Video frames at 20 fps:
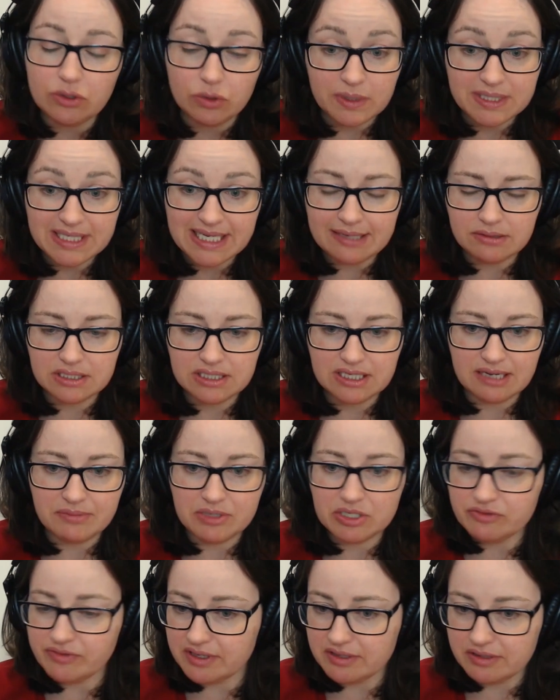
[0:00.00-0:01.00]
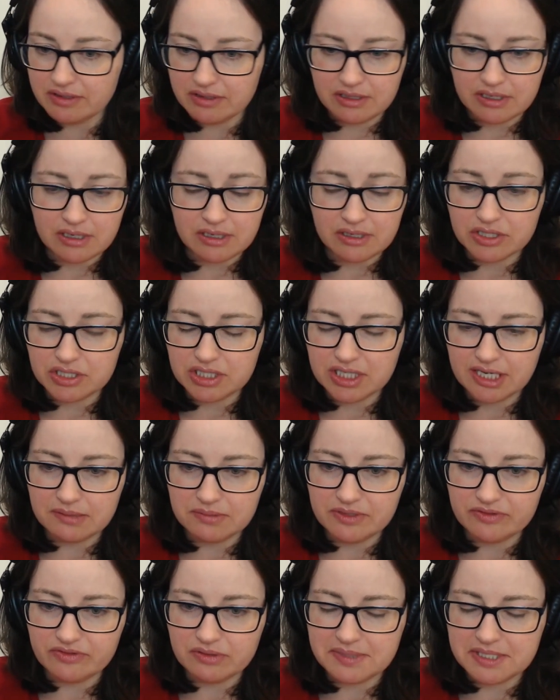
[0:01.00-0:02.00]
Is it always Alzheimer's rather than other
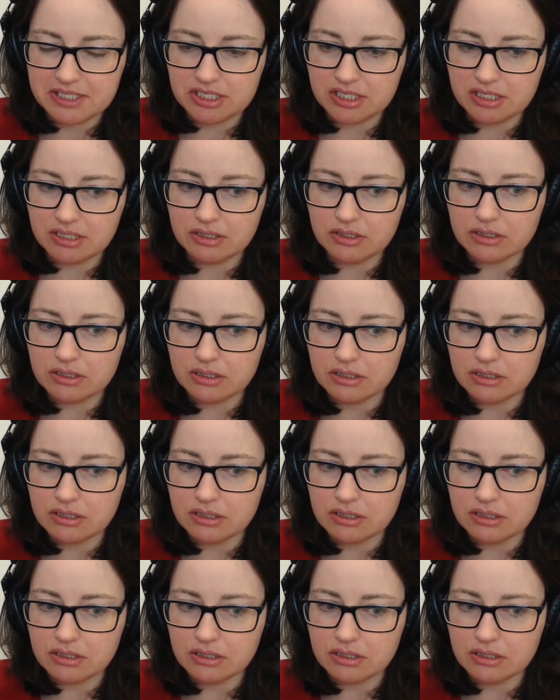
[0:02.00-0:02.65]
types of dementia?